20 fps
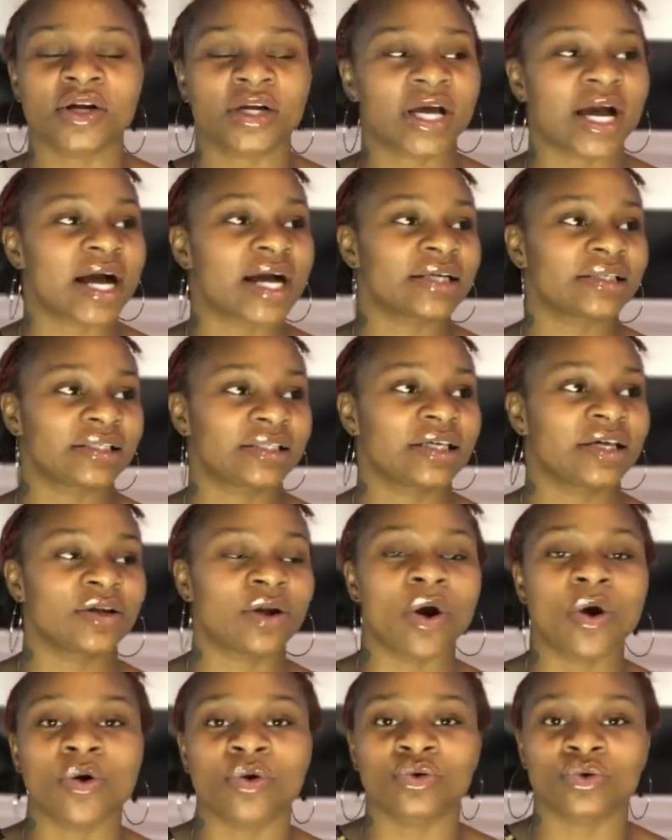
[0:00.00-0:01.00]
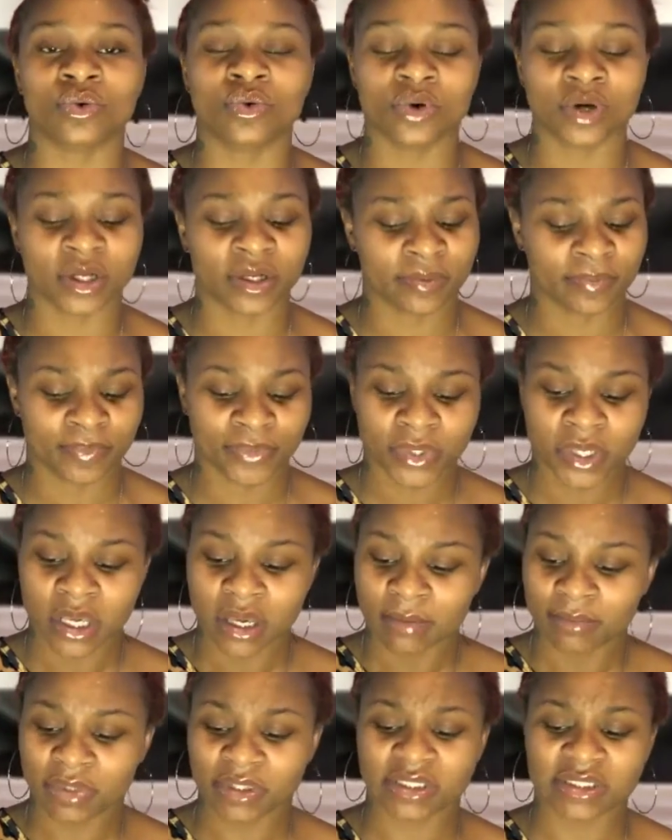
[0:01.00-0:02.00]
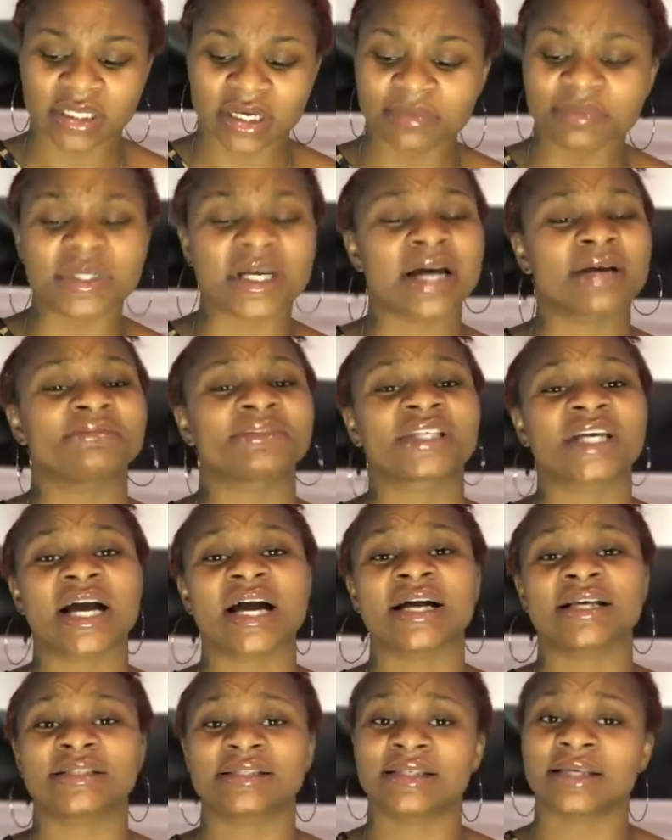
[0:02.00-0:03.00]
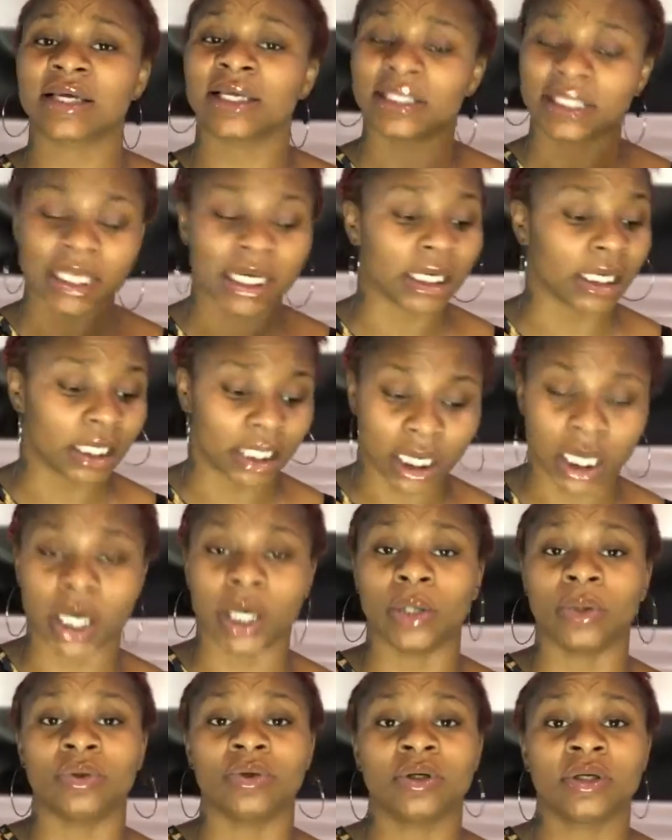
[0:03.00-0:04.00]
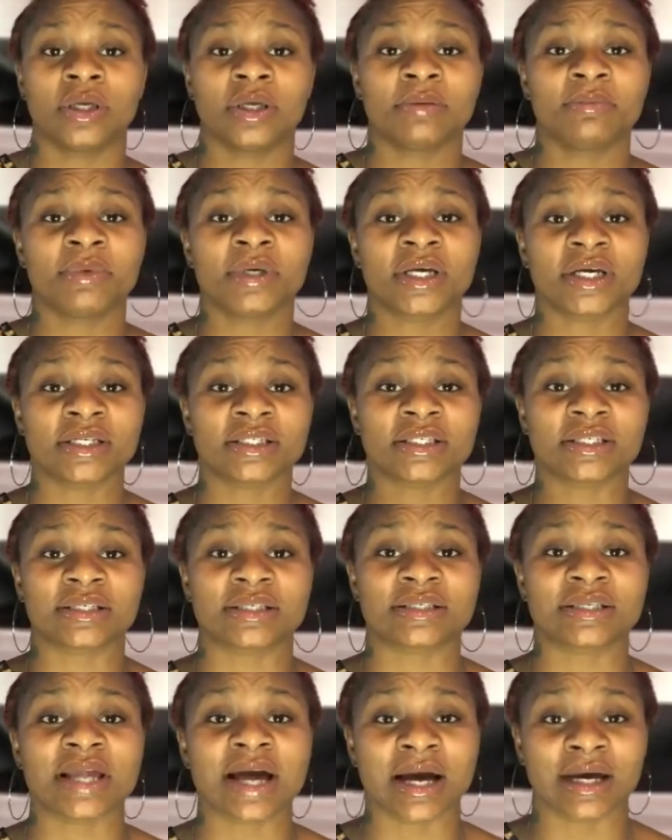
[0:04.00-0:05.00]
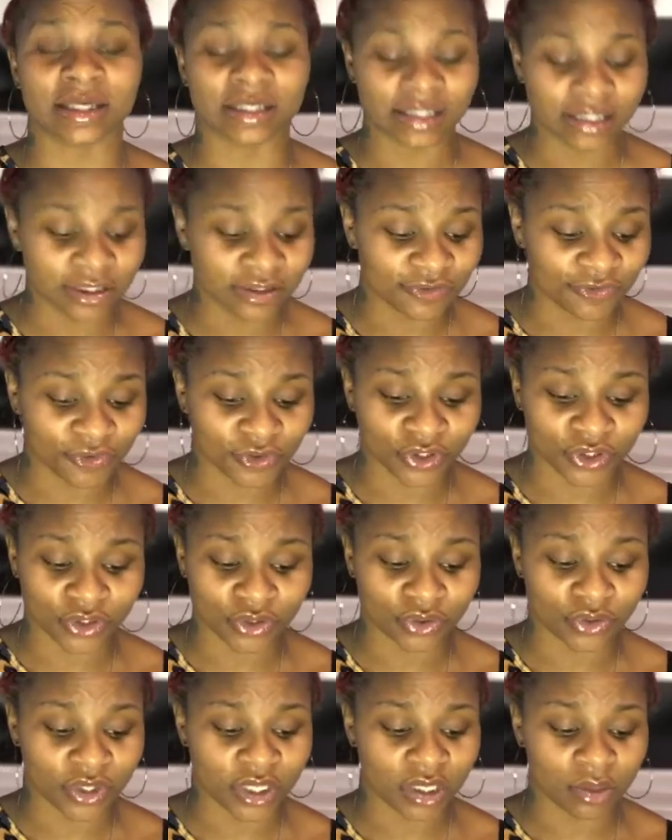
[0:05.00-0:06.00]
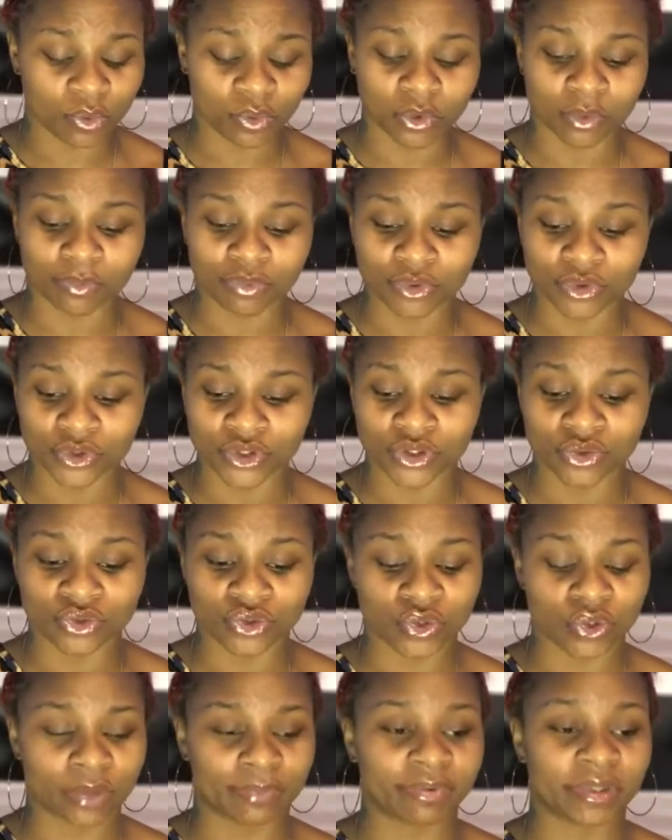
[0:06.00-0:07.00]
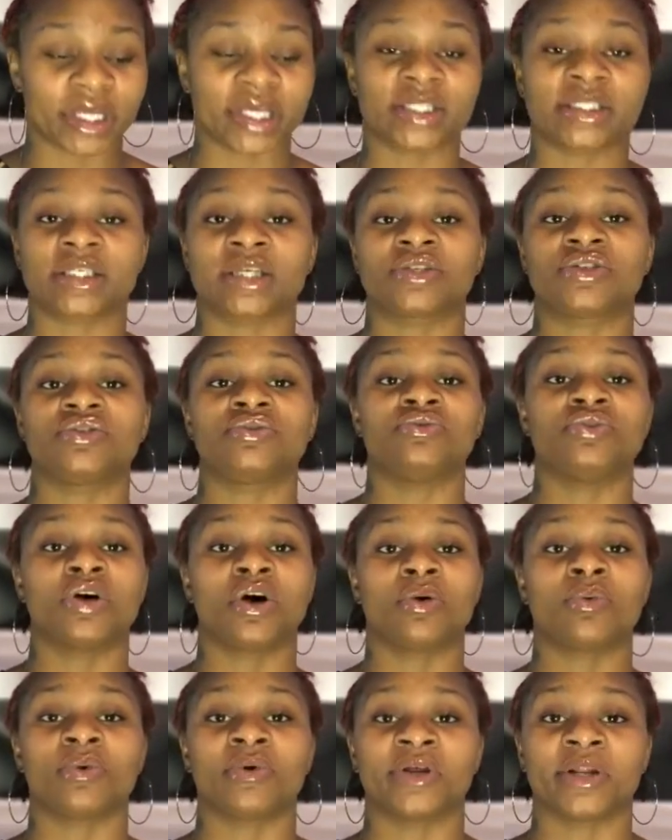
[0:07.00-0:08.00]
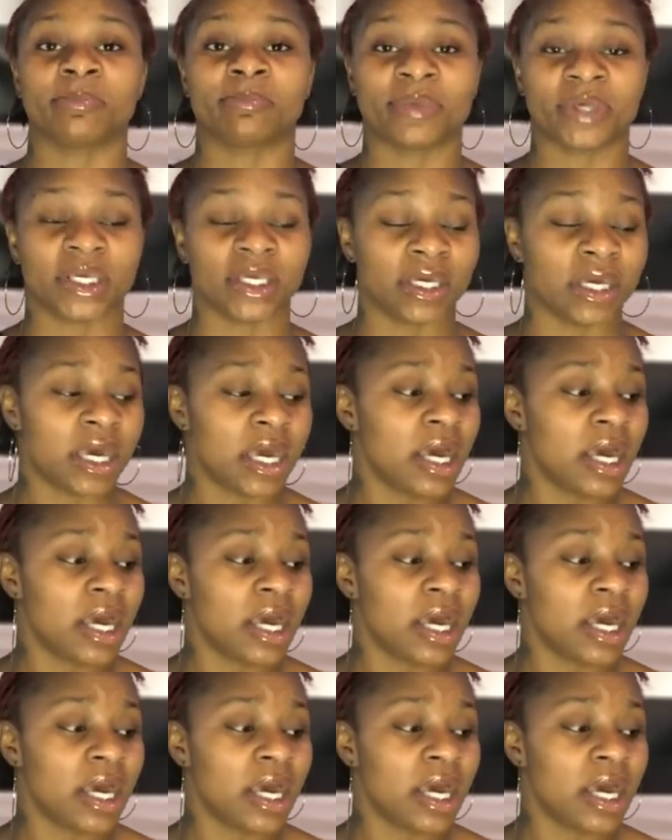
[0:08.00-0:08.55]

God said hold on, but sometimes God say let go, because it's not good for you. It will pull you to a place that you don't want to be.